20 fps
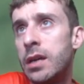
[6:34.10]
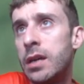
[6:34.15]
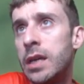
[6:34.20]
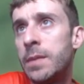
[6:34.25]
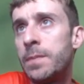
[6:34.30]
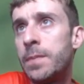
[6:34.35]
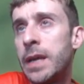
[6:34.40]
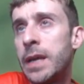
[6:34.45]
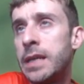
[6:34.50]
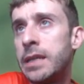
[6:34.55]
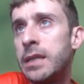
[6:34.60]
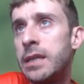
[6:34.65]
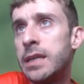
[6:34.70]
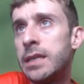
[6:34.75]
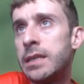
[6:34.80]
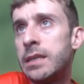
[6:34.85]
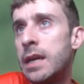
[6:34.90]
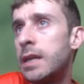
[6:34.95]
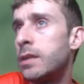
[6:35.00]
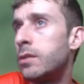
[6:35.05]
He played
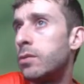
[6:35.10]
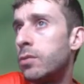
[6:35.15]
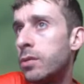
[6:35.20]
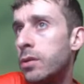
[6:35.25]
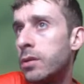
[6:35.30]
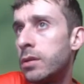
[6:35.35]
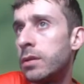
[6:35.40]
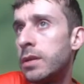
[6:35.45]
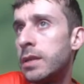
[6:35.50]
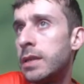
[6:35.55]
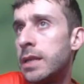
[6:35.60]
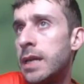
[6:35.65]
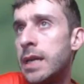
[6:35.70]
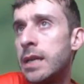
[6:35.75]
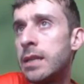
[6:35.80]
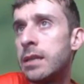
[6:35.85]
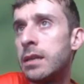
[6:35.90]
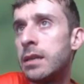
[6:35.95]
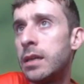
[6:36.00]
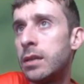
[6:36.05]
this, I took the
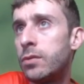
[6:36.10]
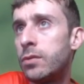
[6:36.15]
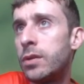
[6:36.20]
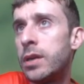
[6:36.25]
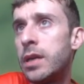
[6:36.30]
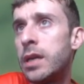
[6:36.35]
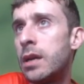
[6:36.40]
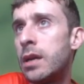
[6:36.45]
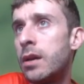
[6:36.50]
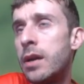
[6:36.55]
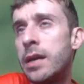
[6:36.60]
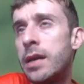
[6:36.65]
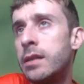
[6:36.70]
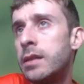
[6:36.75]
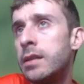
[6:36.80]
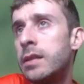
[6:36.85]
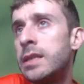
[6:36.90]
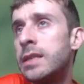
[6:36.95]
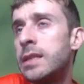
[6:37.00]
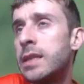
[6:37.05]
knight, he took here, and
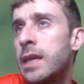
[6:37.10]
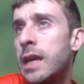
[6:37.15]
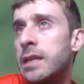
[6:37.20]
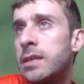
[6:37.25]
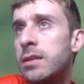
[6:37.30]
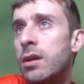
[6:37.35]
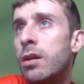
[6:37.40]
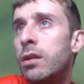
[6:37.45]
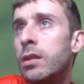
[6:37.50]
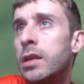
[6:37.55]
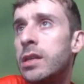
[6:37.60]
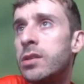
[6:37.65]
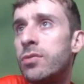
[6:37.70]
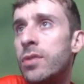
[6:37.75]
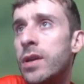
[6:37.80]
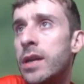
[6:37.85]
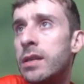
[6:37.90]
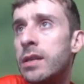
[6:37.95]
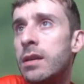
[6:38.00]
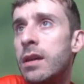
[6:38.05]
in this case, only
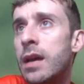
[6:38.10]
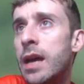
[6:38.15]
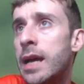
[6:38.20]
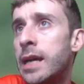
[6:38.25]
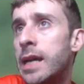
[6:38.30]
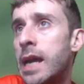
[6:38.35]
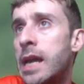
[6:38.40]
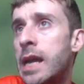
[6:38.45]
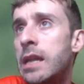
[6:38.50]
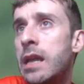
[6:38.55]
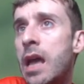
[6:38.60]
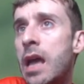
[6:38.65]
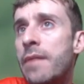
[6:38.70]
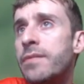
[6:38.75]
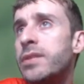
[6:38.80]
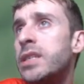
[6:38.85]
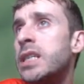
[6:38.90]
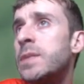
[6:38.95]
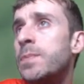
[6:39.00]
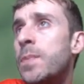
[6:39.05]
trade, again,
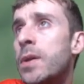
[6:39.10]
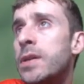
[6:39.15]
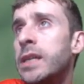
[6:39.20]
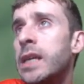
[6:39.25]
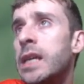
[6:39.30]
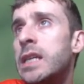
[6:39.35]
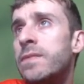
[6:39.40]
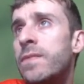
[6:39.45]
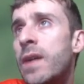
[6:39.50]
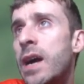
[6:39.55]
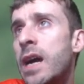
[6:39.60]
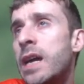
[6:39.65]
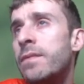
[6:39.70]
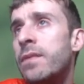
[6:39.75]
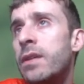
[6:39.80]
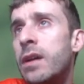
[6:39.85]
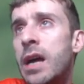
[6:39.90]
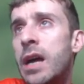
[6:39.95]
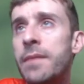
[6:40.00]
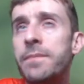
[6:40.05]
have 6 pawns against 5.
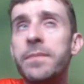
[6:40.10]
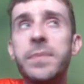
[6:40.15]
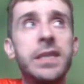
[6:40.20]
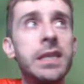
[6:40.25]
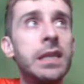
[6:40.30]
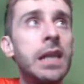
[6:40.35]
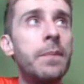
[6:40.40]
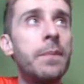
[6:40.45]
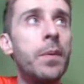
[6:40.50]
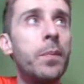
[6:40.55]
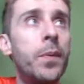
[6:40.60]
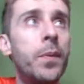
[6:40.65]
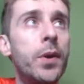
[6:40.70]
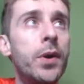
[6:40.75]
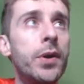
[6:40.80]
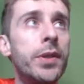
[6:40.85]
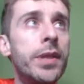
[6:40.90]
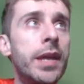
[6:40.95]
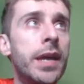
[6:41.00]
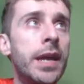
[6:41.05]
I'm still up a
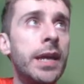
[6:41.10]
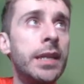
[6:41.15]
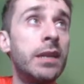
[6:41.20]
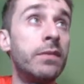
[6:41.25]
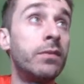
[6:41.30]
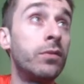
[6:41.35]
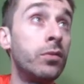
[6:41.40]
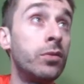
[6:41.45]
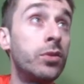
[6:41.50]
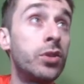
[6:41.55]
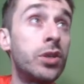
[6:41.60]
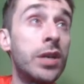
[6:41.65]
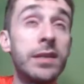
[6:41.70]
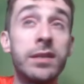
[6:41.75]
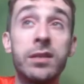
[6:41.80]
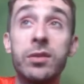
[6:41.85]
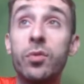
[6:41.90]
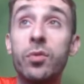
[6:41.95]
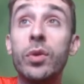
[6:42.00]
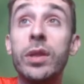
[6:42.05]
pawn, and have good
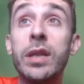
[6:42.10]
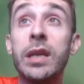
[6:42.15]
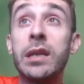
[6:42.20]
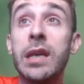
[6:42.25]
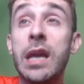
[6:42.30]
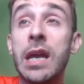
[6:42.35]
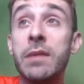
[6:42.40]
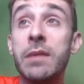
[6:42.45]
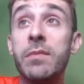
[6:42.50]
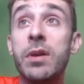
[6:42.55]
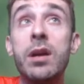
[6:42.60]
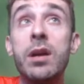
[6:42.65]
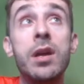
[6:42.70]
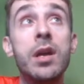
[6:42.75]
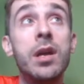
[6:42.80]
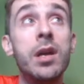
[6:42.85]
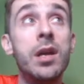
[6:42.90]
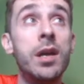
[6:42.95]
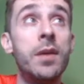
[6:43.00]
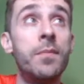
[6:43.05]
chances to win the game,
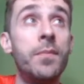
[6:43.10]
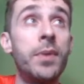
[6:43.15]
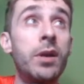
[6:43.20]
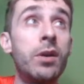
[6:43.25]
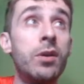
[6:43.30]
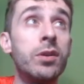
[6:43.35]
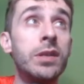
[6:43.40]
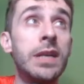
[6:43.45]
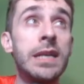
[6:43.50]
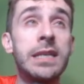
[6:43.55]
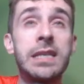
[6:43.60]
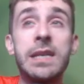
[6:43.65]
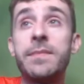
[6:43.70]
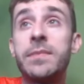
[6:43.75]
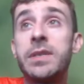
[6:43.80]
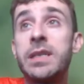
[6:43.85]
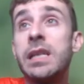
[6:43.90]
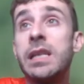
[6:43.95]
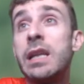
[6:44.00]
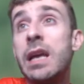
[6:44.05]
because yes,
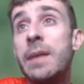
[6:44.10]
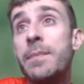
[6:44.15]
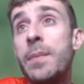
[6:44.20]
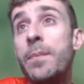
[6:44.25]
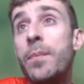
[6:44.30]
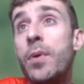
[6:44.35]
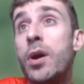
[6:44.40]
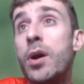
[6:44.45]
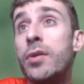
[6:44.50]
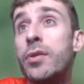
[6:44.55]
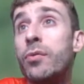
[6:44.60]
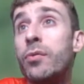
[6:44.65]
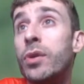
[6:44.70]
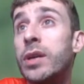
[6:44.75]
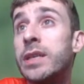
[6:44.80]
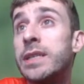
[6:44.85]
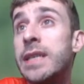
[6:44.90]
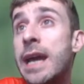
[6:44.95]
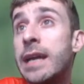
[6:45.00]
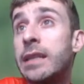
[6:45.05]
I'm still up a pawn, the
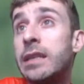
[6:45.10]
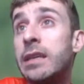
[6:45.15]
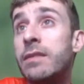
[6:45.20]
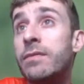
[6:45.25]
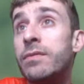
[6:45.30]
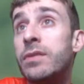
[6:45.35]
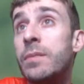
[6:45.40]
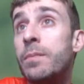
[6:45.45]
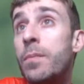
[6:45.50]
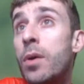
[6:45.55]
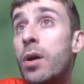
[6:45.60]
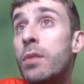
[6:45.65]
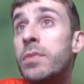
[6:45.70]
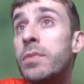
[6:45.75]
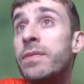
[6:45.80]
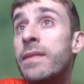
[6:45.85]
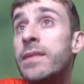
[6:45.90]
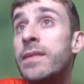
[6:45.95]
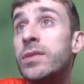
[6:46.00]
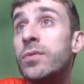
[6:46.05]
rook is active, the
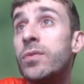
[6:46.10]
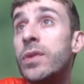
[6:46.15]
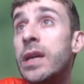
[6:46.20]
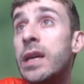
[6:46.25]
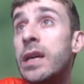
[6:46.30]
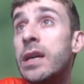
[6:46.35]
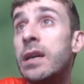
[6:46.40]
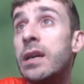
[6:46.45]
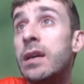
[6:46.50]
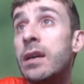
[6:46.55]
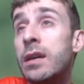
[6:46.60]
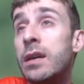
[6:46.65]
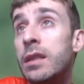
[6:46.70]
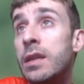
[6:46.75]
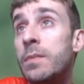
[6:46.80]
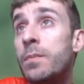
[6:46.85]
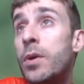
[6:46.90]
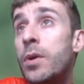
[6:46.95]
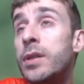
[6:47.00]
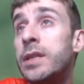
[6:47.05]
pawn is weak,
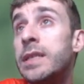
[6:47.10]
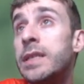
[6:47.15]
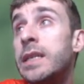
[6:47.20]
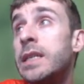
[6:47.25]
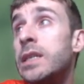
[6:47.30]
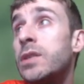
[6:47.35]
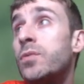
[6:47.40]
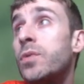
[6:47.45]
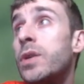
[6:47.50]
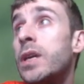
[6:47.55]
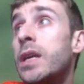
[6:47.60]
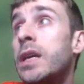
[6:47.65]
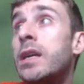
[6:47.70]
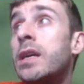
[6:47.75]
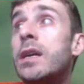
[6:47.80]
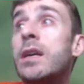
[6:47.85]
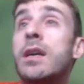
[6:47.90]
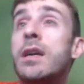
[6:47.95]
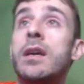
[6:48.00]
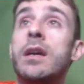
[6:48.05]
the pawn e6 is weak.